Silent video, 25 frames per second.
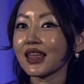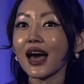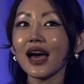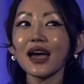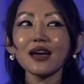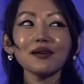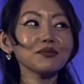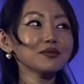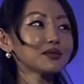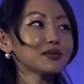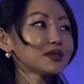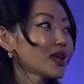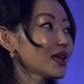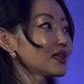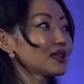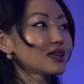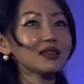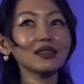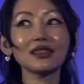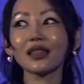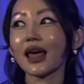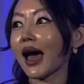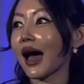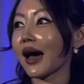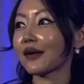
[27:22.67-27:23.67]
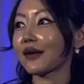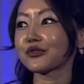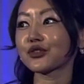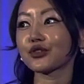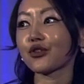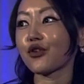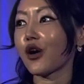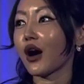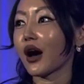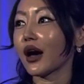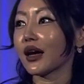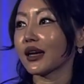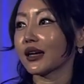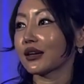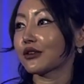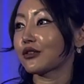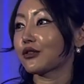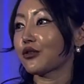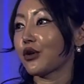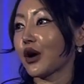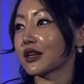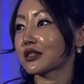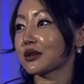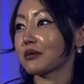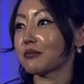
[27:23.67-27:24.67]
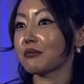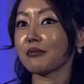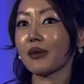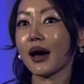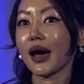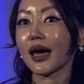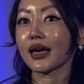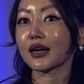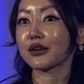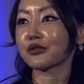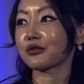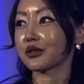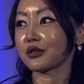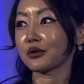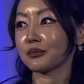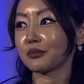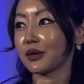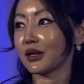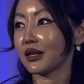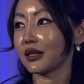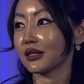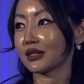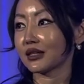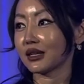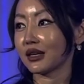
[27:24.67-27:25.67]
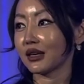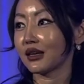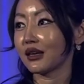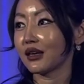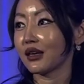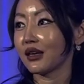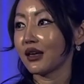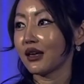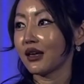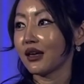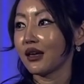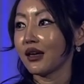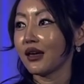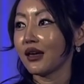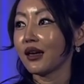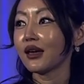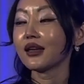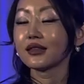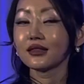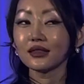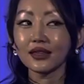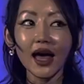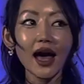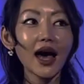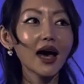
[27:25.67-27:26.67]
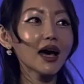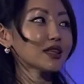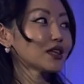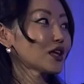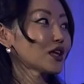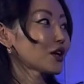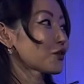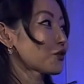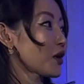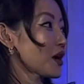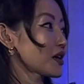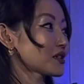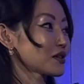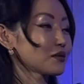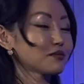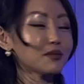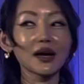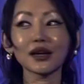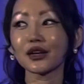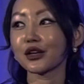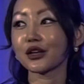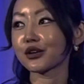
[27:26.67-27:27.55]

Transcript: time, they didn't have to quite question my credibility. Now they question my